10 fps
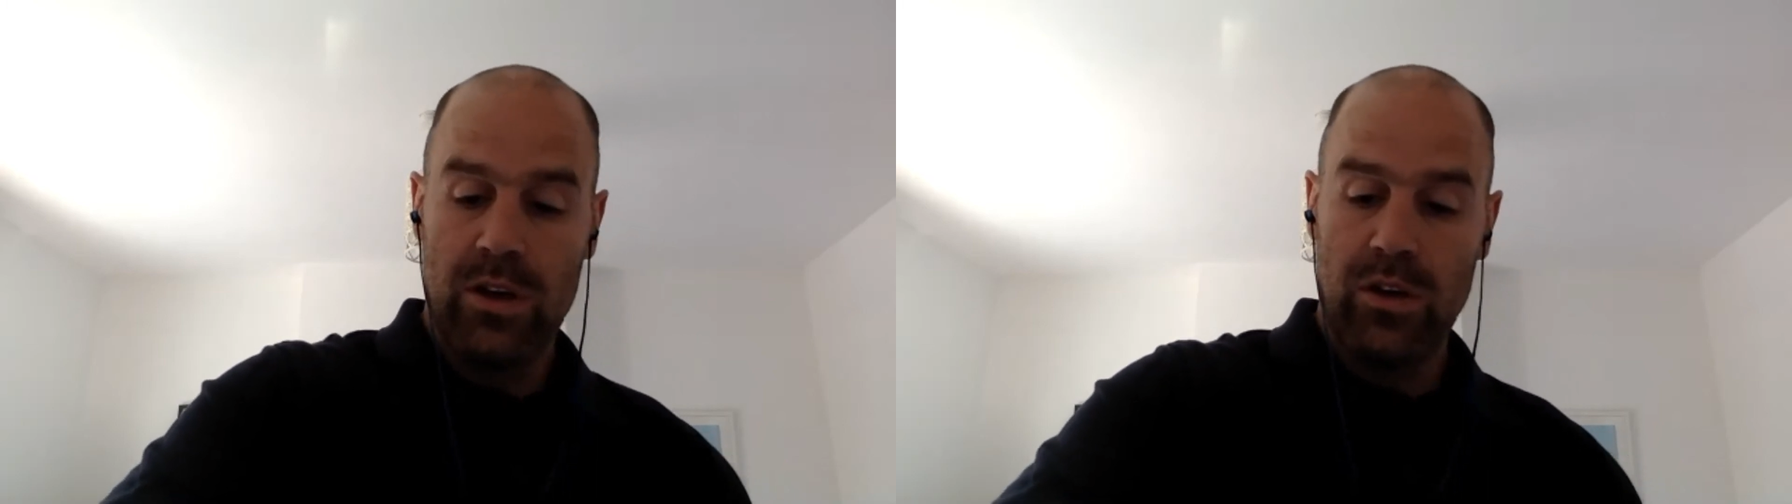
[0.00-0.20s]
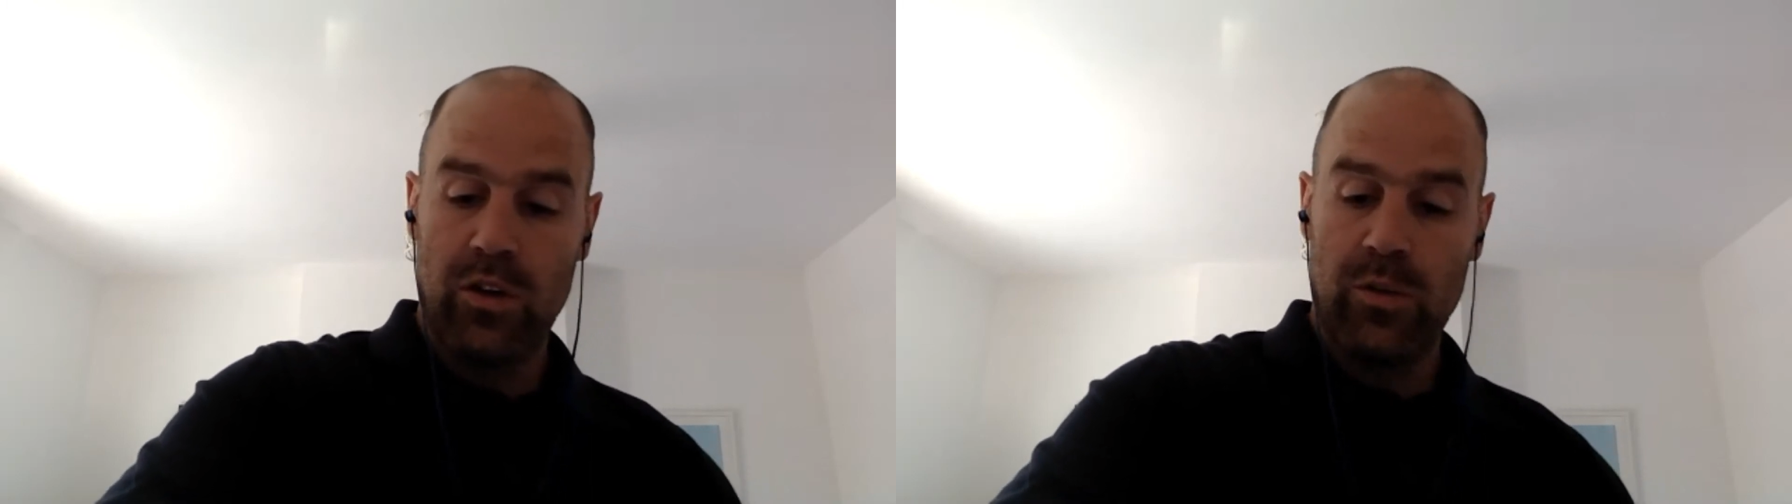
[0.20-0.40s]

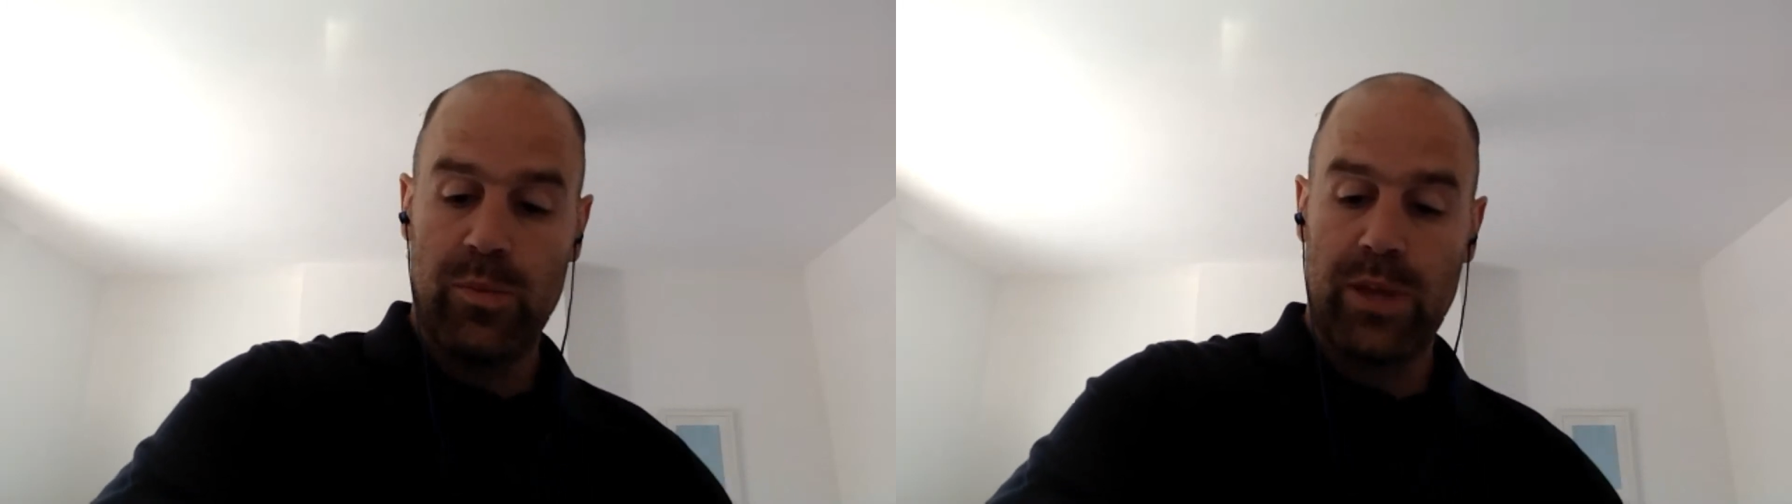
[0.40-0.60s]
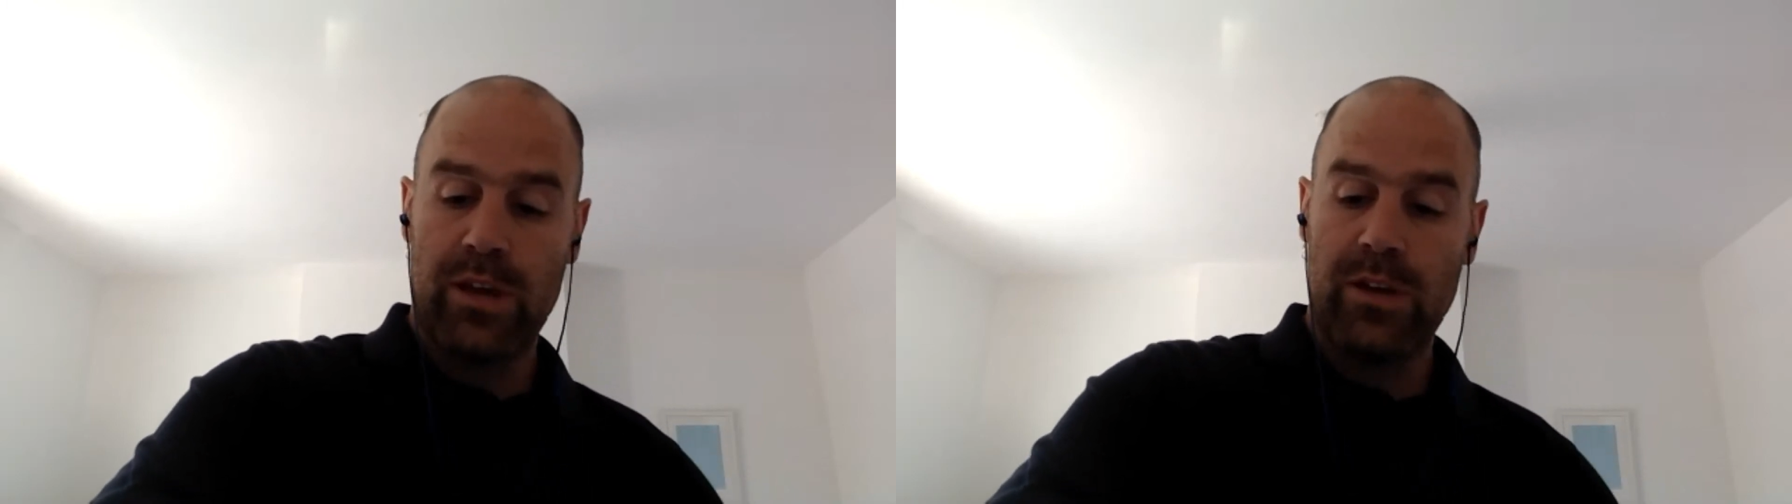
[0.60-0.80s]
who've
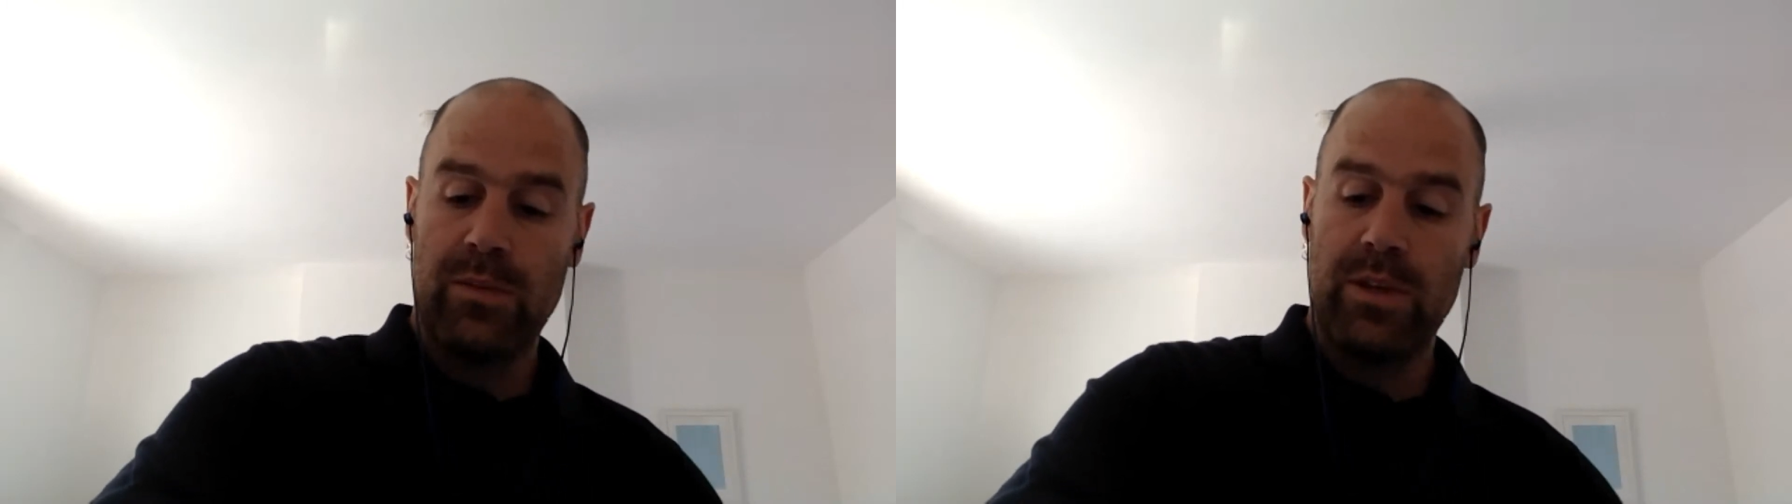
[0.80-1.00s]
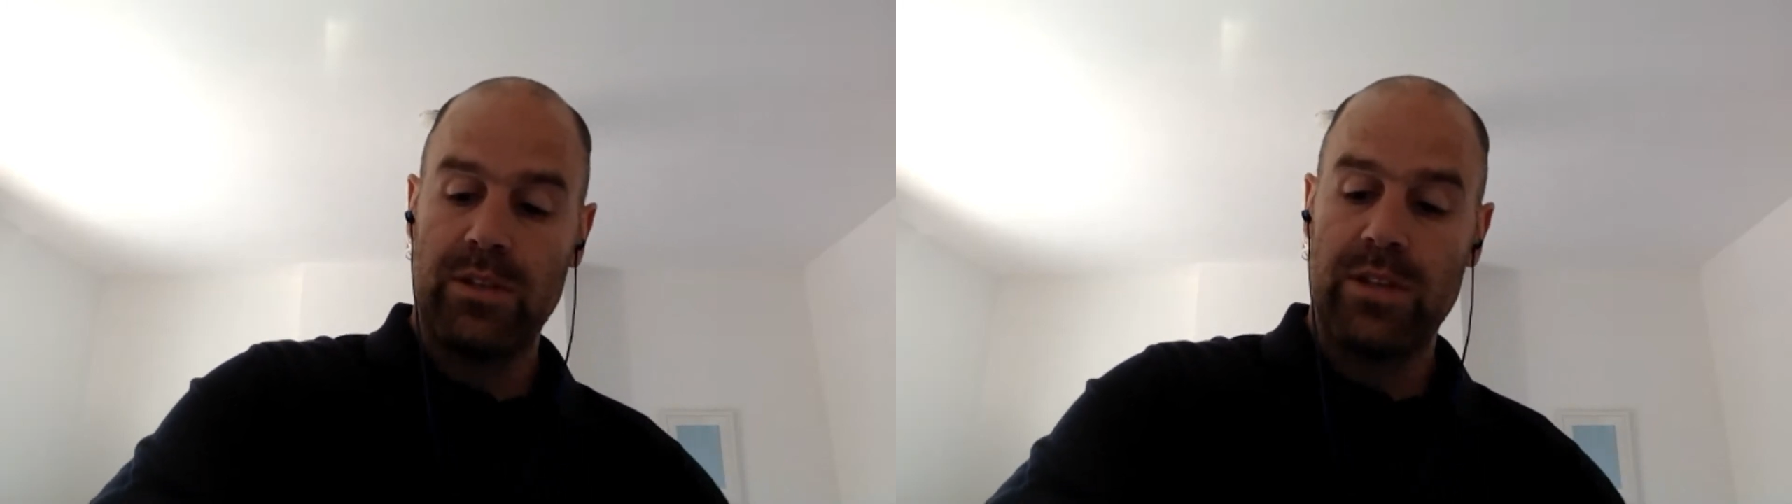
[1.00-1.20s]

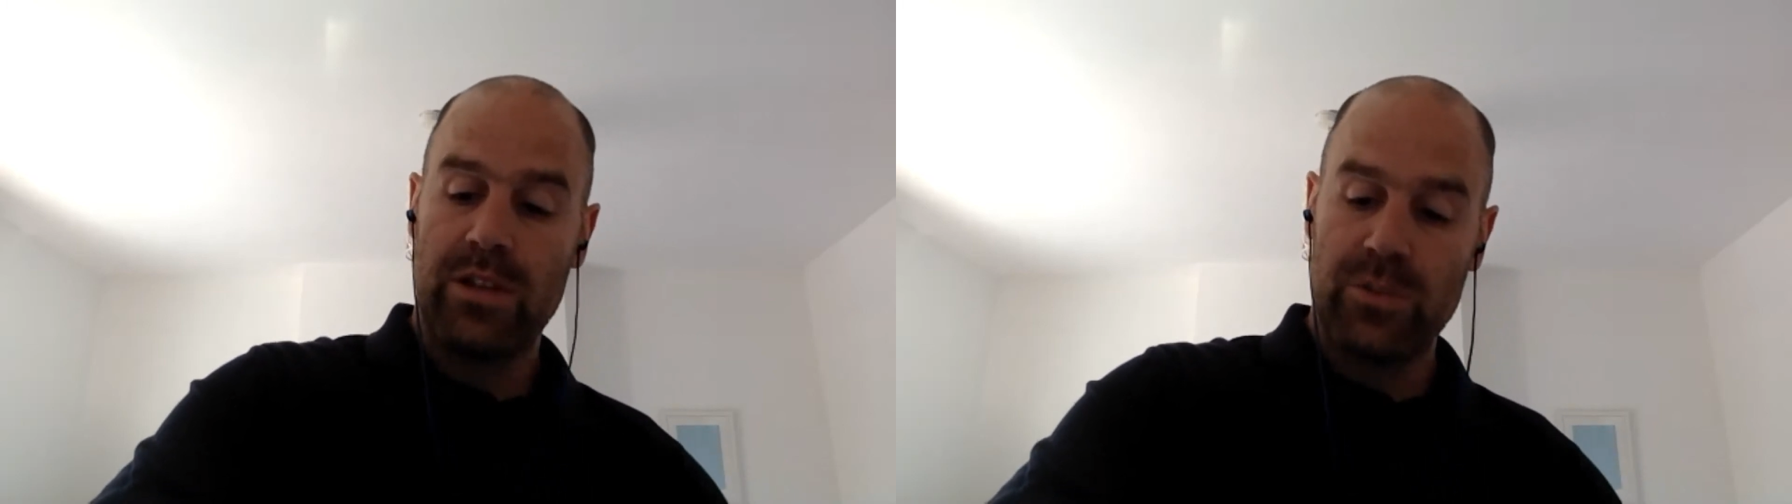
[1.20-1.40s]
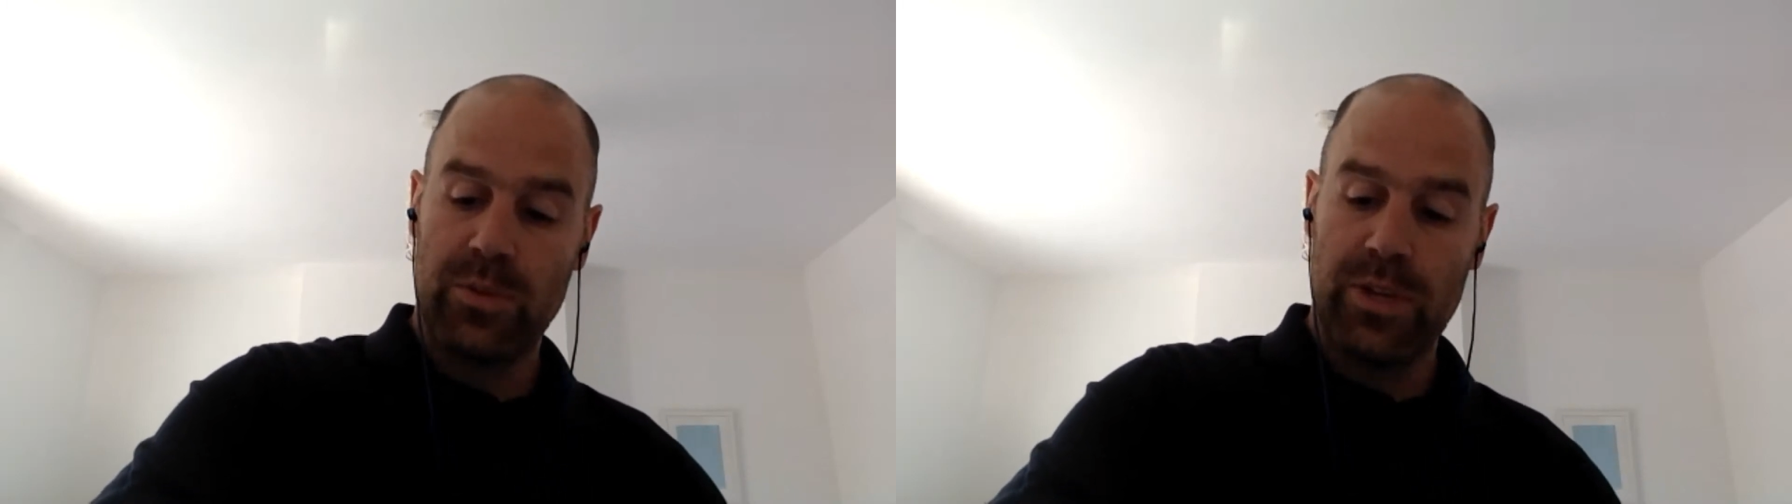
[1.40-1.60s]
become
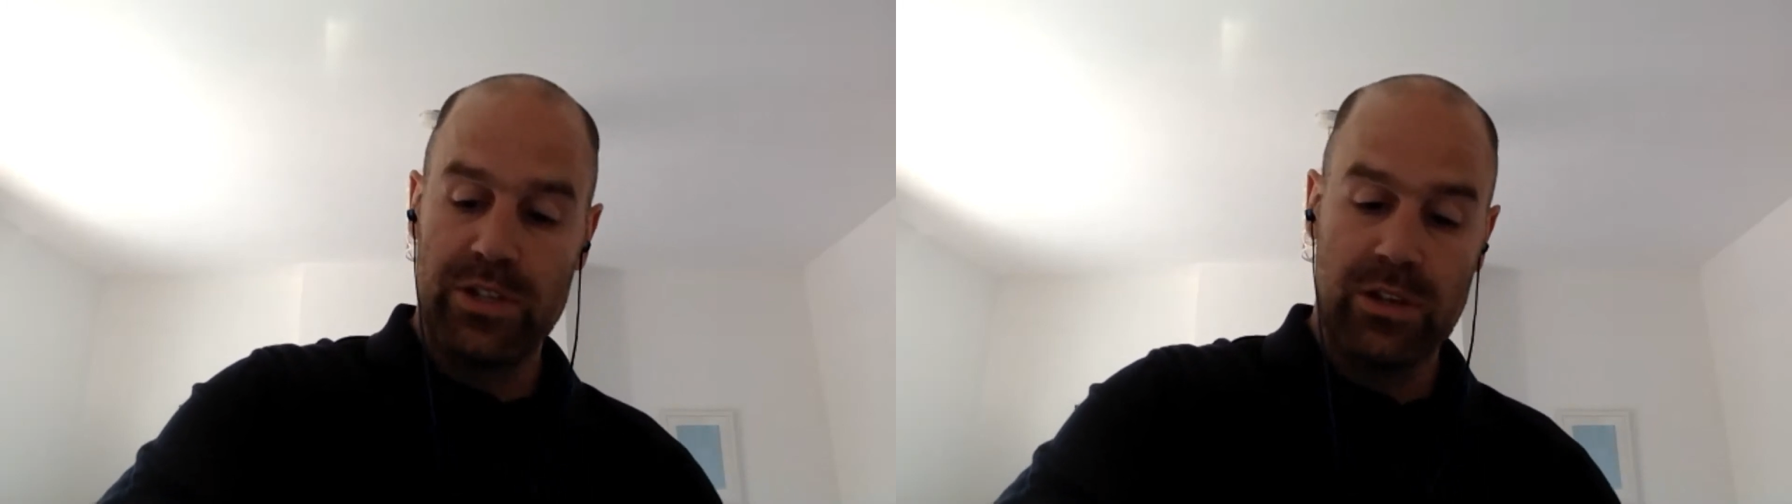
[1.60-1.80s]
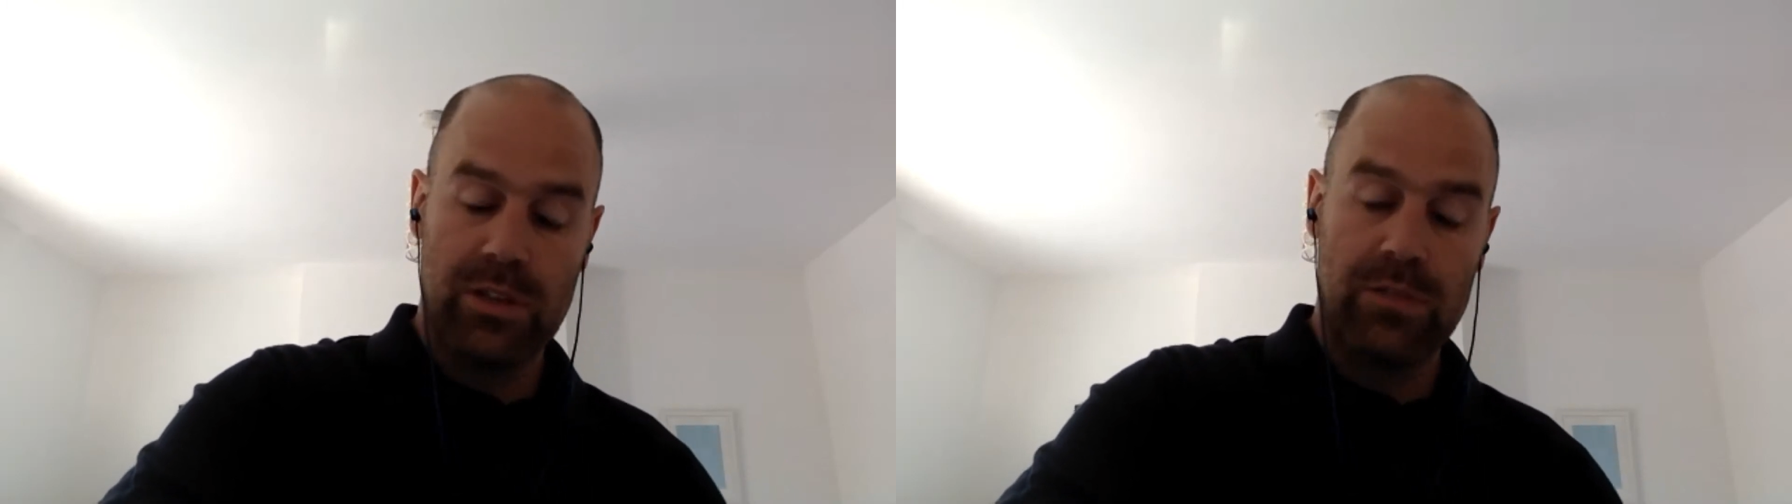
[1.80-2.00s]
tetraplegic